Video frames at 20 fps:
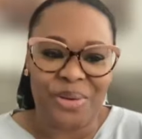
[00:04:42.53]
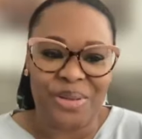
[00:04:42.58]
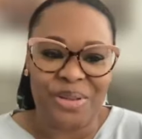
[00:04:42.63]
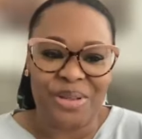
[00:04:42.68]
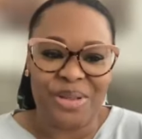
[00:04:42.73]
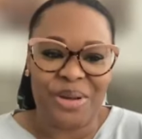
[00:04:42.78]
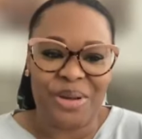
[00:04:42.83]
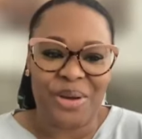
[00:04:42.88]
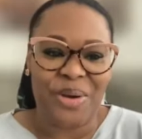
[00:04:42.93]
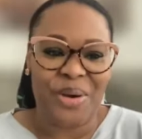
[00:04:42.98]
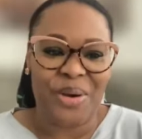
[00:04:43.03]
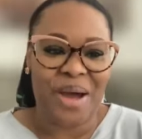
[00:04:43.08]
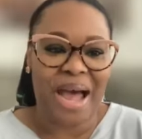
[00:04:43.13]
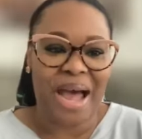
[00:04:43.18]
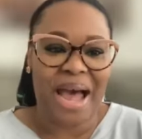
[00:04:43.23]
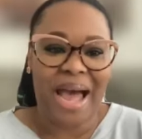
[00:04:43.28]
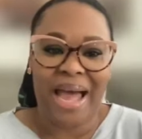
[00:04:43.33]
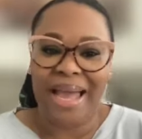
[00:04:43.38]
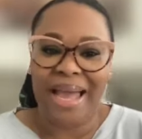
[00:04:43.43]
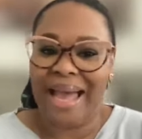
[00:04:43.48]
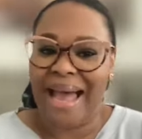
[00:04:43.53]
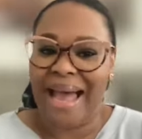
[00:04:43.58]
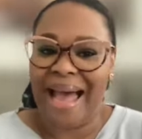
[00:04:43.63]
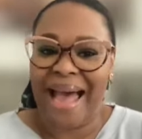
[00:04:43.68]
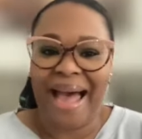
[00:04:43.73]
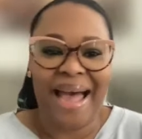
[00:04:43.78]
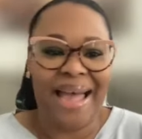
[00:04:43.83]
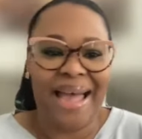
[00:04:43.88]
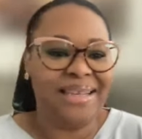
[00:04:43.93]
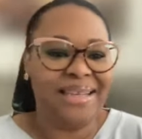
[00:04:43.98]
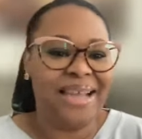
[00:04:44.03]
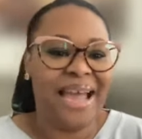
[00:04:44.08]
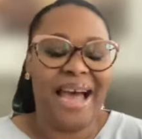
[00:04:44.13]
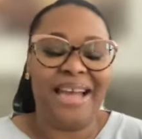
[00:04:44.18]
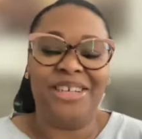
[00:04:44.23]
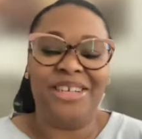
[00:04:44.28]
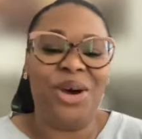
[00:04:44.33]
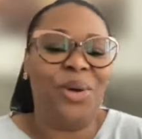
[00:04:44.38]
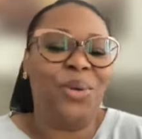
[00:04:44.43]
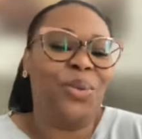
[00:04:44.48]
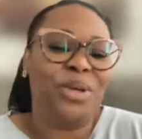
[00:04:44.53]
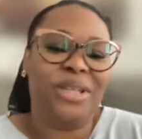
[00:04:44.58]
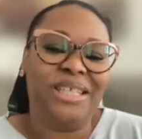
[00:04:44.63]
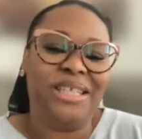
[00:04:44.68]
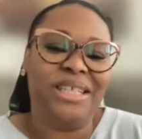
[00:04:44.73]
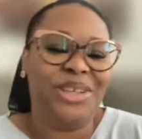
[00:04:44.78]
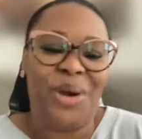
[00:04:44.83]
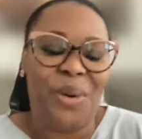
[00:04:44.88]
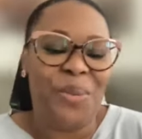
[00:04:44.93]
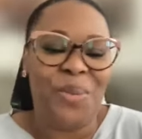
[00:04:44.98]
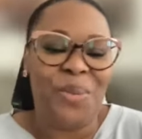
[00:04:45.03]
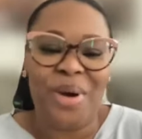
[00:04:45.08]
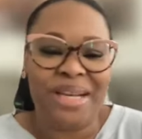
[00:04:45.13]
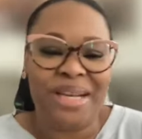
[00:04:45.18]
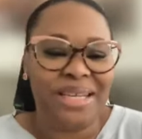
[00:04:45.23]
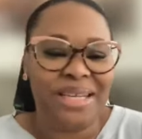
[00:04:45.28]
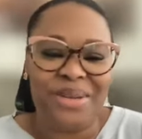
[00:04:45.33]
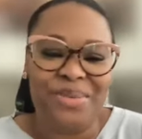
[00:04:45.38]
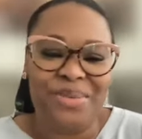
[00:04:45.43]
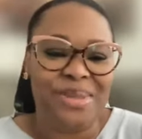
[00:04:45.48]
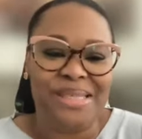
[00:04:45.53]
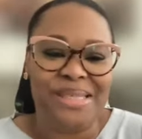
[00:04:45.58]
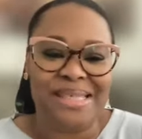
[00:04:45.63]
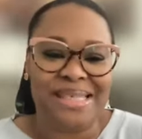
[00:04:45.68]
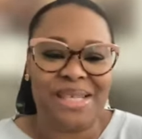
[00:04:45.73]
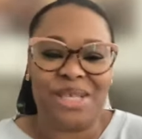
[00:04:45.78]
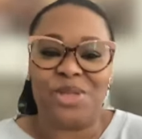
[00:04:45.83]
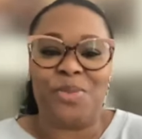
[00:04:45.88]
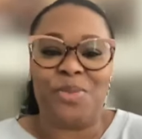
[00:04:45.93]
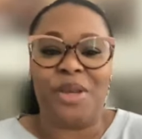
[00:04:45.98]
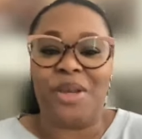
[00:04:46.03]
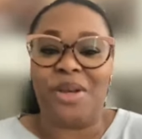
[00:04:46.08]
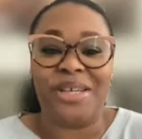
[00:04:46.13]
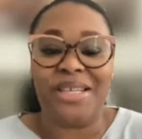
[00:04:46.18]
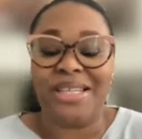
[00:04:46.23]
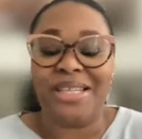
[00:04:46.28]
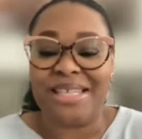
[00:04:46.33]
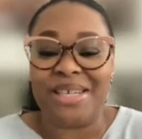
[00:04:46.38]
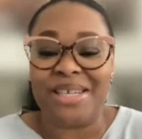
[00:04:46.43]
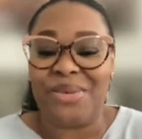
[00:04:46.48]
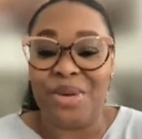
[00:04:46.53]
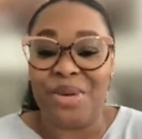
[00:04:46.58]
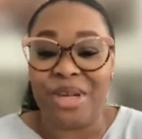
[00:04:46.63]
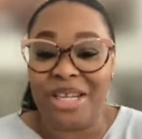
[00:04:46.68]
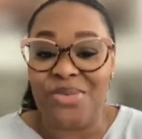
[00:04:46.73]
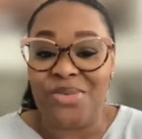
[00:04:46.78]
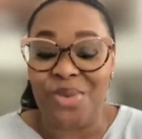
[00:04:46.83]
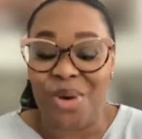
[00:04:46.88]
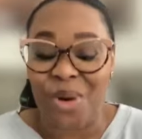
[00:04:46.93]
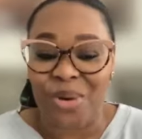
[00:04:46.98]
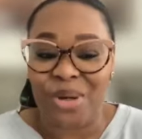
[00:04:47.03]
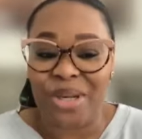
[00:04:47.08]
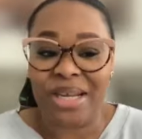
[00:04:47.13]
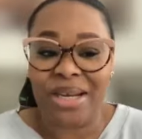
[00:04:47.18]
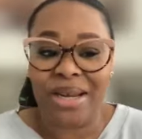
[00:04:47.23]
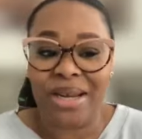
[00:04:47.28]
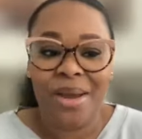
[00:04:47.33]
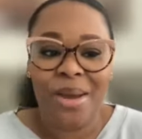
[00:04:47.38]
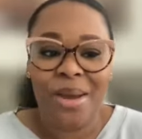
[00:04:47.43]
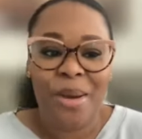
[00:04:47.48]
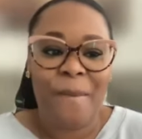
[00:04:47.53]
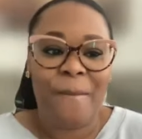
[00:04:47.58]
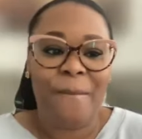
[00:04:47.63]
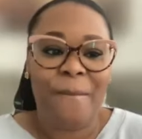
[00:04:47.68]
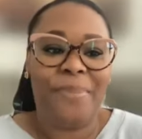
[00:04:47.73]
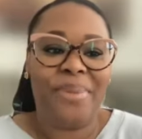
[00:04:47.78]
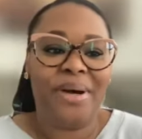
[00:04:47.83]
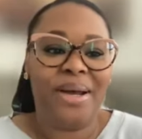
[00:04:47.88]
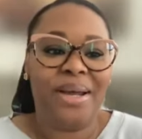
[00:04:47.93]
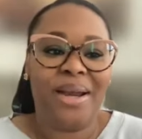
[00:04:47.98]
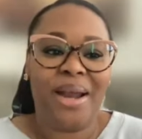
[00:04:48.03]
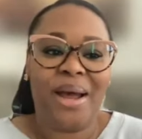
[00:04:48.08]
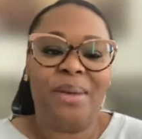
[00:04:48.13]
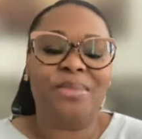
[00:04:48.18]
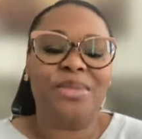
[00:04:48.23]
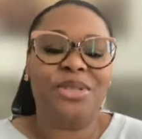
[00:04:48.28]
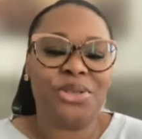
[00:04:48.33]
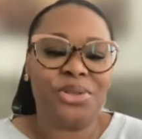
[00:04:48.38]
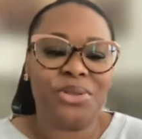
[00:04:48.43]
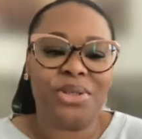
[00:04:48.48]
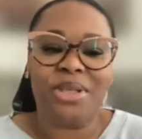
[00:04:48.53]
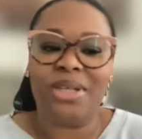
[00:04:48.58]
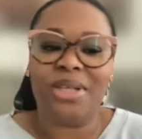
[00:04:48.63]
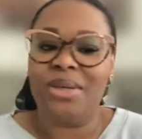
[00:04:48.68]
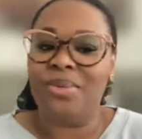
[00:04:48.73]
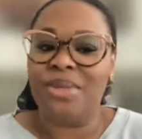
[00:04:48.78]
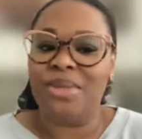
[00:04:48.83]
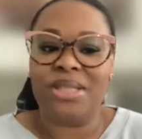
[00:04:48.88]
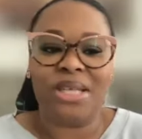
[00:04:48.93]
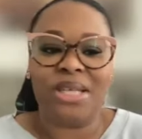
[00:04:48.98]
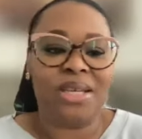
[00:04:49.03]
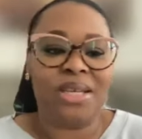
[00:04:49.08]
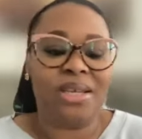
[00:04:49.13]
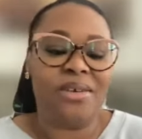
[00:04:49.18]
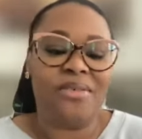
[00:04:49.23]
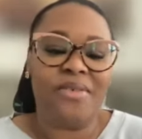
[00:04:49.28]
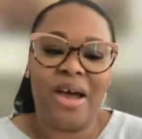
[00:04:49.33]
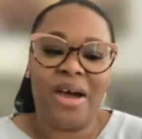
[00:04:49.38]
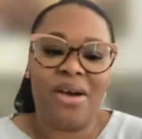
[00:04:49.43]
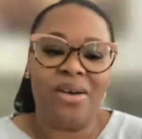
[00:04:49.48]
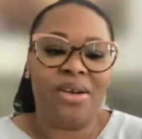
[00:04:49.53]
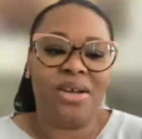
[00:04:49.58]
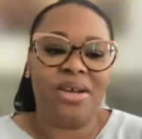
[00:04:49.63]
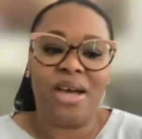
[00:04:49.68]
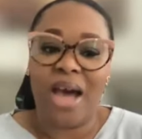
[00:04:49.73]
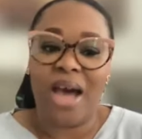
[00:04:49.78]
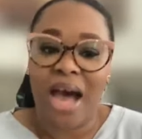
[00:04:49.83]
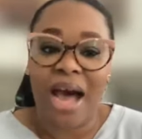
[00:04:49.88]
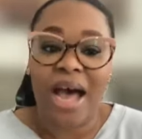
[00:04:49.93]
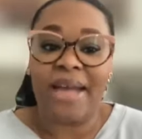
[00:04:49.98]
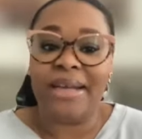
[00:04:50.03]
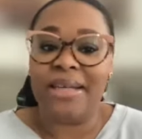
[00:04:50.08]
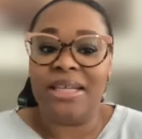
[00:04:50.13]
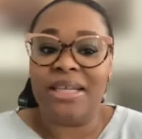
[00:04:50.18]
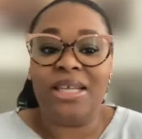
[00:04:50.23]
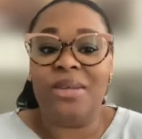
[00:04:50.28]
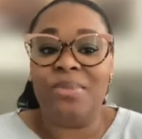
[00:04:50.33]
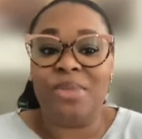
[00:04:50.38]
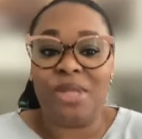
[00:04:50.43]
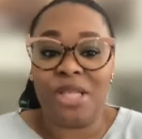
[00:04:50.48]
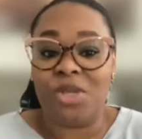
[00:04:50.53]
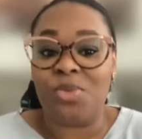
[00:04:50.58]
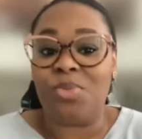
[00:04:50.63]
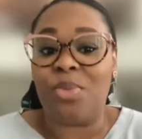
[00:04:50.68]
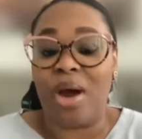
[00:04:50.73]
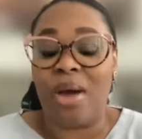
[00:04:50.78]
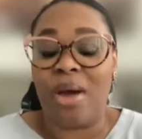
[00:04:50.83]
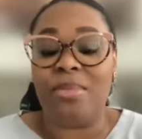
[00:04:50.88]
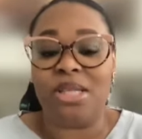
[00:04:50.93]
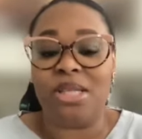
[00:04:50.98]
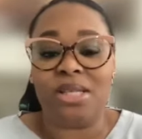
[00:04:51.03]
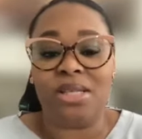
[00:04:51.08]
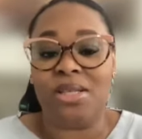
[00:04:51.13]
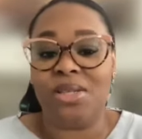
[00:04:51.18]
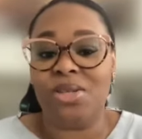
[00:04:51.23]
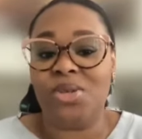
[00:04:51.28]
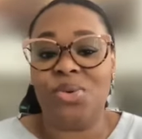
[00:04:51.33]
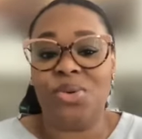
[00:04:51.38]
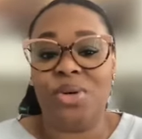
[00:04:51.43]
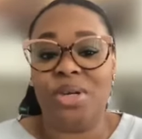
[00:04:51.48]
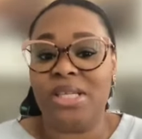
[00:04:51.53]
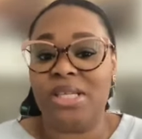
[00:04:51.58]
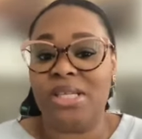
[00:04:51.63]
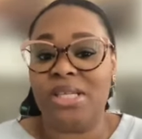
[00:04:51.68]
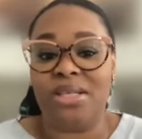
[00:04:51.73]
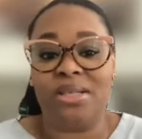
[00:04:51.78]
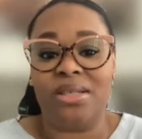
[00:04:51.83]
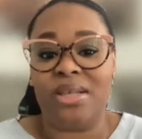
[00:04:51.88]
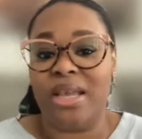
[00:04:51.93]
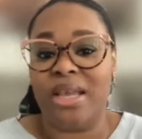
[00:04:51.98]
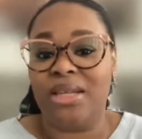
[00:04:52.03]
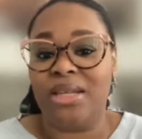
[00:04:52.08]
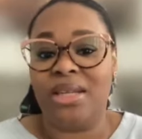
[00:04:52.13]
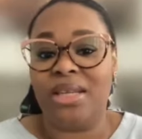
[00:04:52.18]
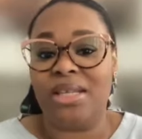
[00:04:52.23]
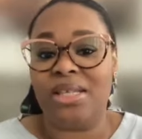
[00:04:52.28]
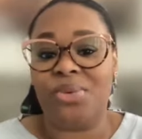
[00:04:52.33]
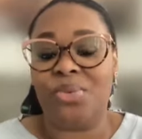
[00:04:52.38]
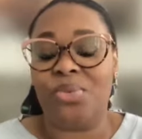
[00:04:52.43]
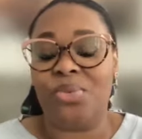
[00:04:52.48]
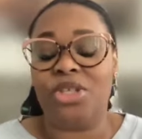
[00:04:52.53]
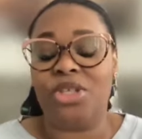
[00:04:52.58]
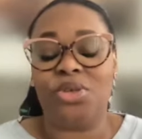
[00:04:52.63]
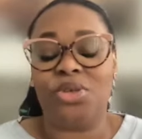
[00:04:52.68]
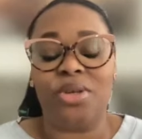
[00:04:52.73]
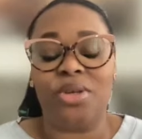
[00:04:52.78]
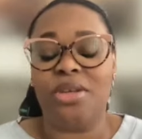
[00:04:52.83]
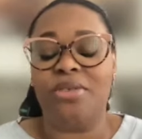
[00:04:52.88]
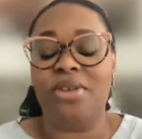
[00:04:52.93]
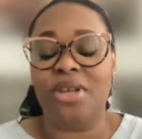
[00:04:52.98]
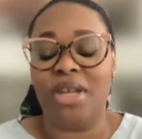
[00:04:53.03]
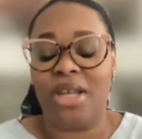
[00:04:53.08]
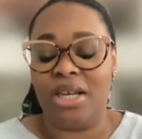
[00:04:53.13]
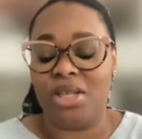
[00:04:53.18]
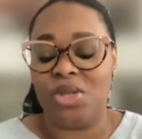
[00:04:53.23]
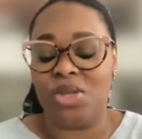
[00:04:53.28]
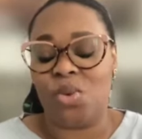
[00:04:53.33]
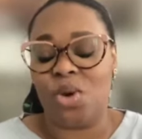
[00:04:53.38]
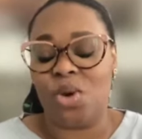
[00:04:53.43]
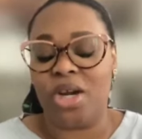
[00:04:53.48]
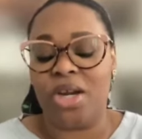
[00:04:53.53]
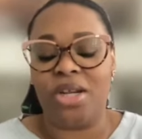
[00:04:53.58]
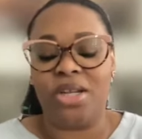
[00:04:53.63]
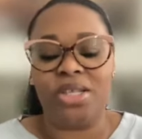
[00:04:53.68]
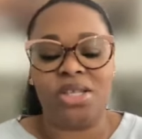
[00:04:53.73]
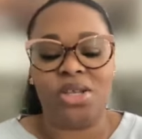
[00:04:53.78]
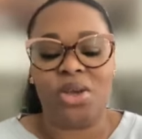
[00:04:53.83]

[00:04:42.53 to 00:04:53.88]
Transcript: You know, I I don't really know what he was experiencing when he wrote it, but I'm sure he was thinking of how God keeps his promises to us and and doesn't retreat in His word.